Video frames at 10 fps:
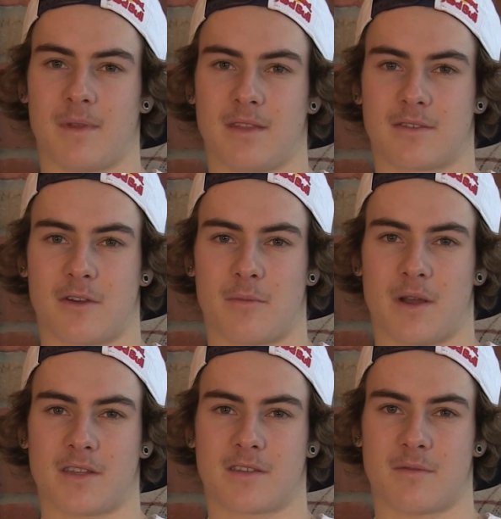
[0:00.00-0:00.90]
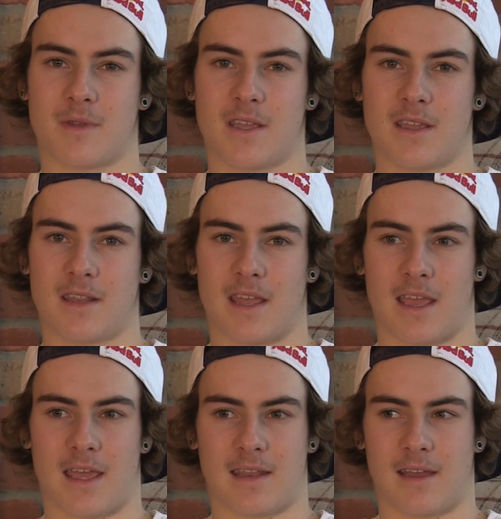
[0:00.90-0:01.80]
means so much to me. And
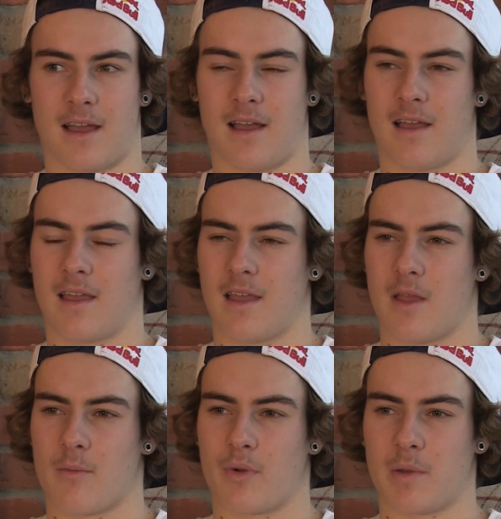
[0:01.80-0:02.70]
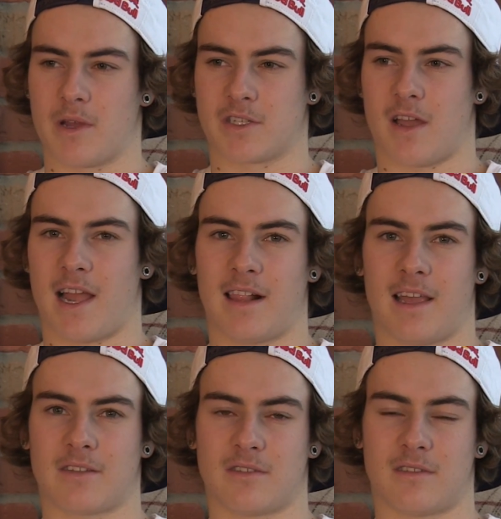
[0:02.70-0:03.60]
then pretty much the
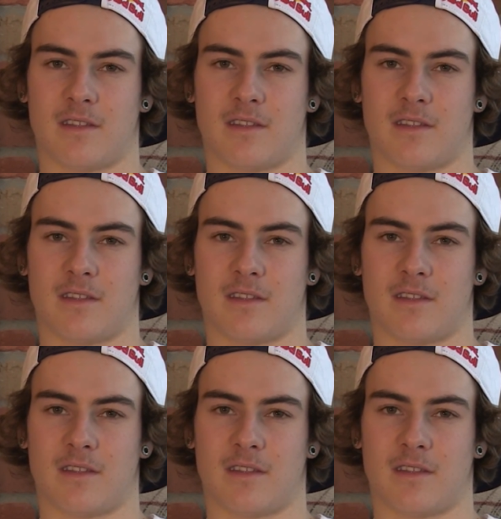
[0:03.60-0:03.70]
highlight in the